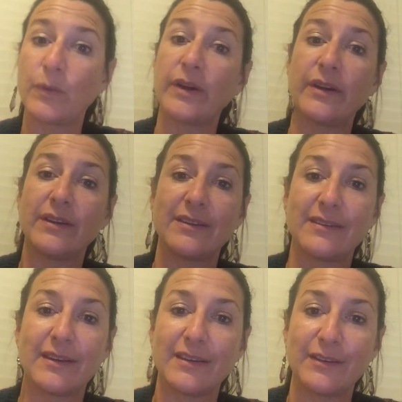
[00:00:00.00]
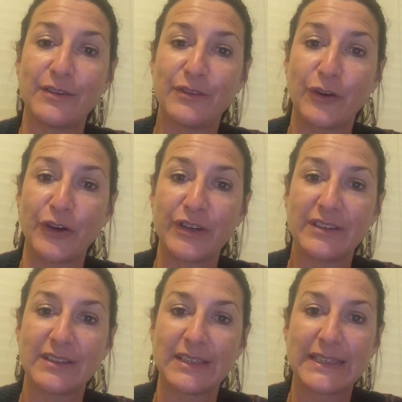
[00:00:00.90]
where I decided to
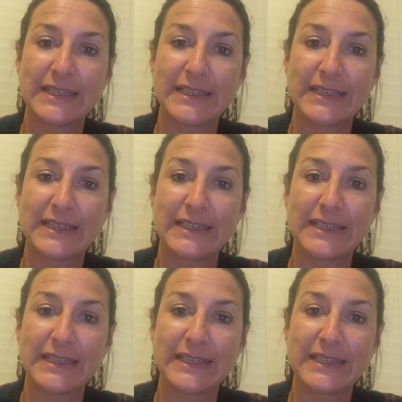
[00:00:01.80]
start.